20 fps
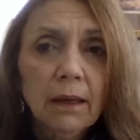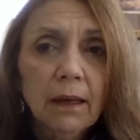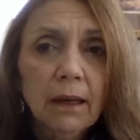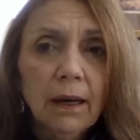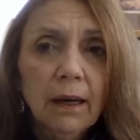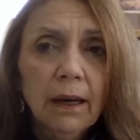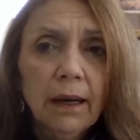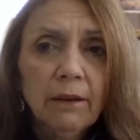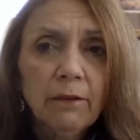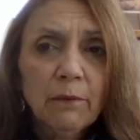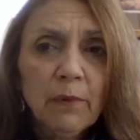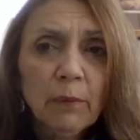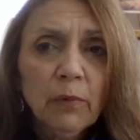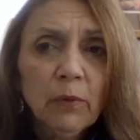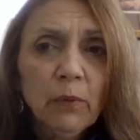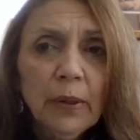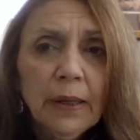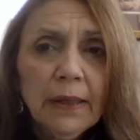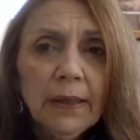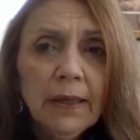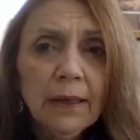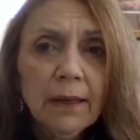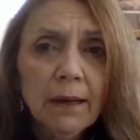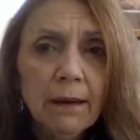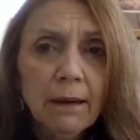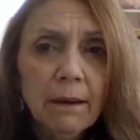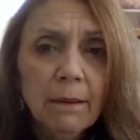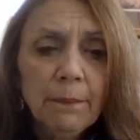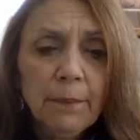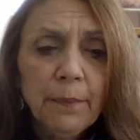I remember waking
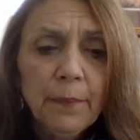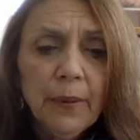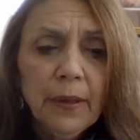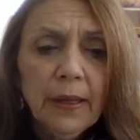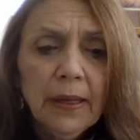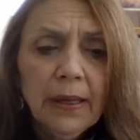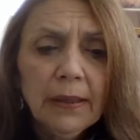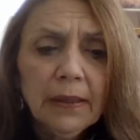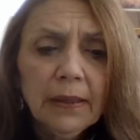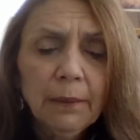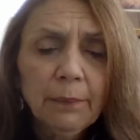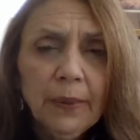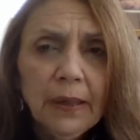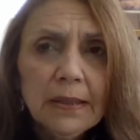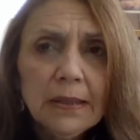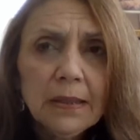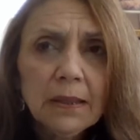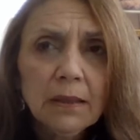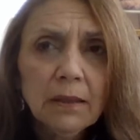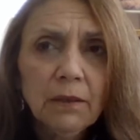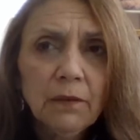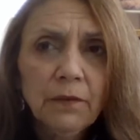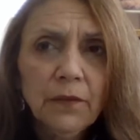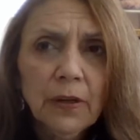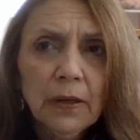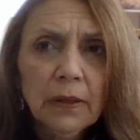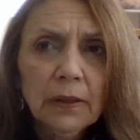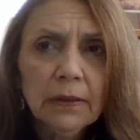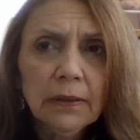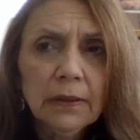up and I basically
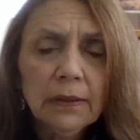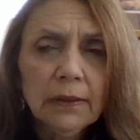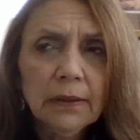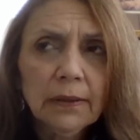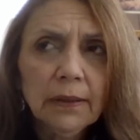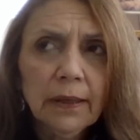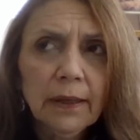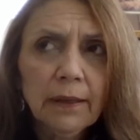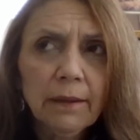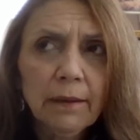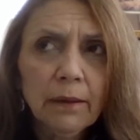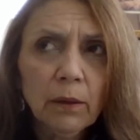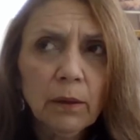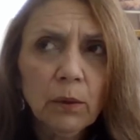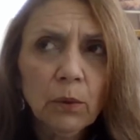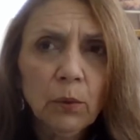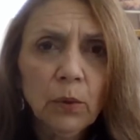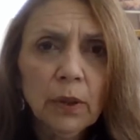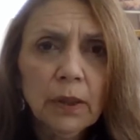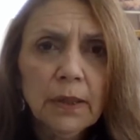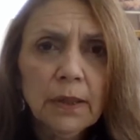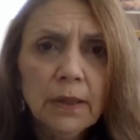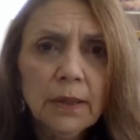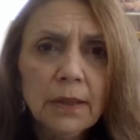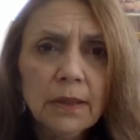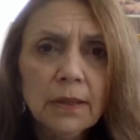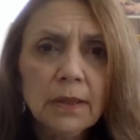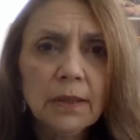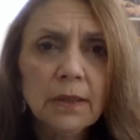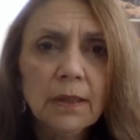felt like there
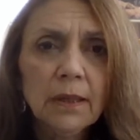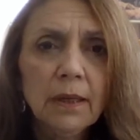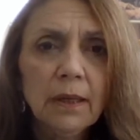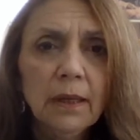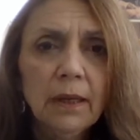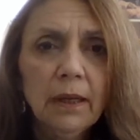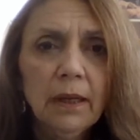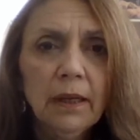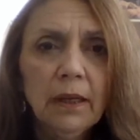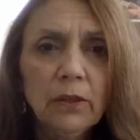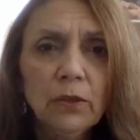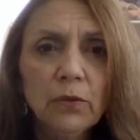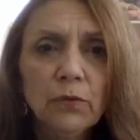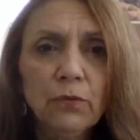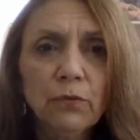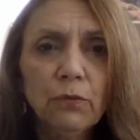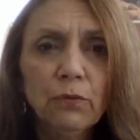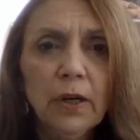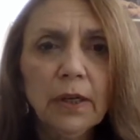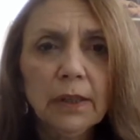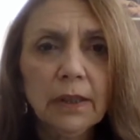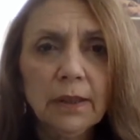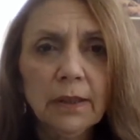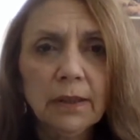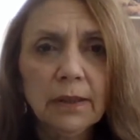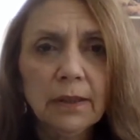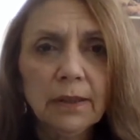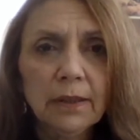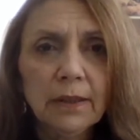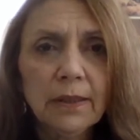was a truck
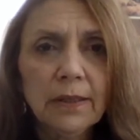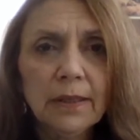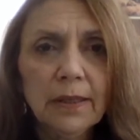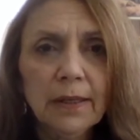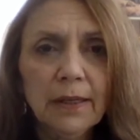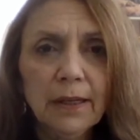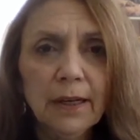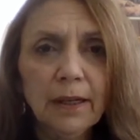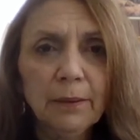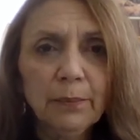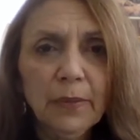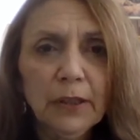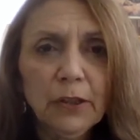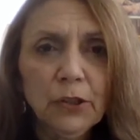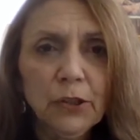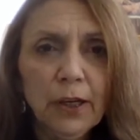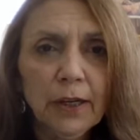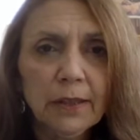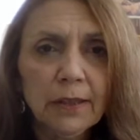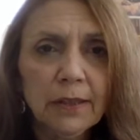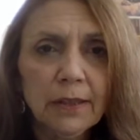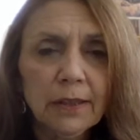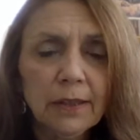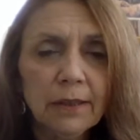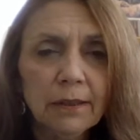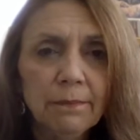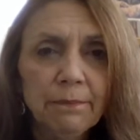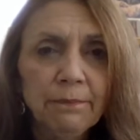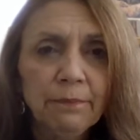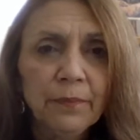sitting on my chest.
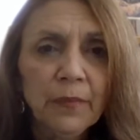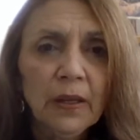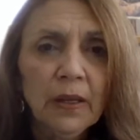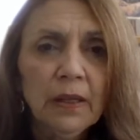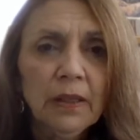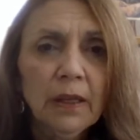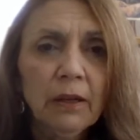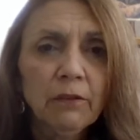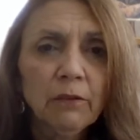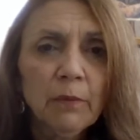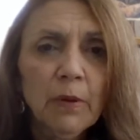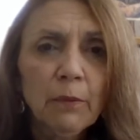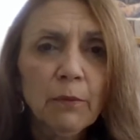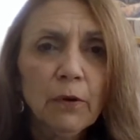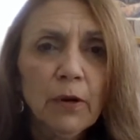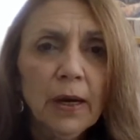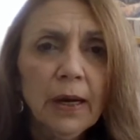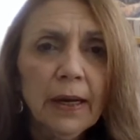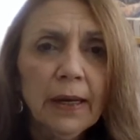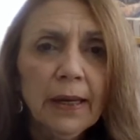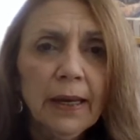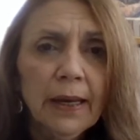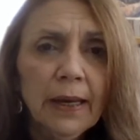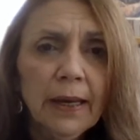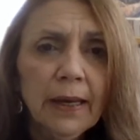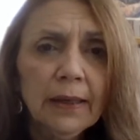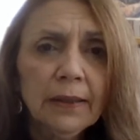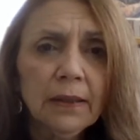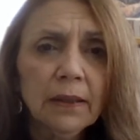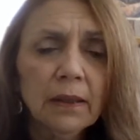Now remember, I
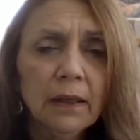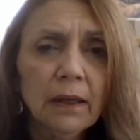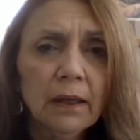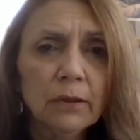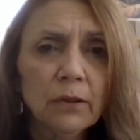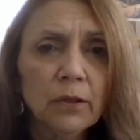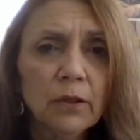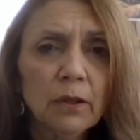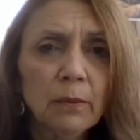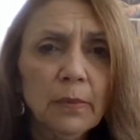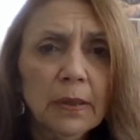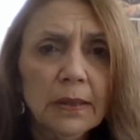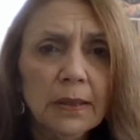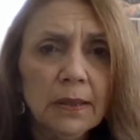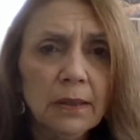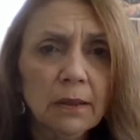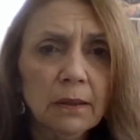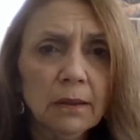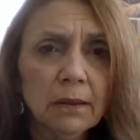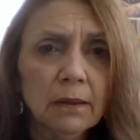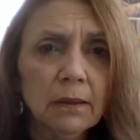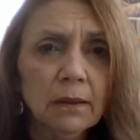had under the muscle